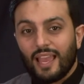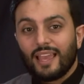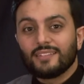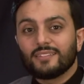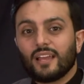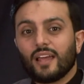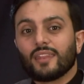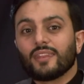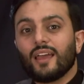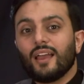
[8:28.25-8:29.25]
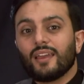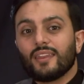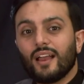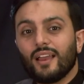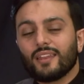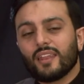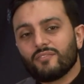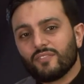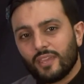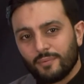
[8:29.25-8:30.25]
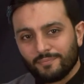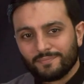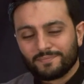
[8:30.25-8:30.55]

and Allah and I love him.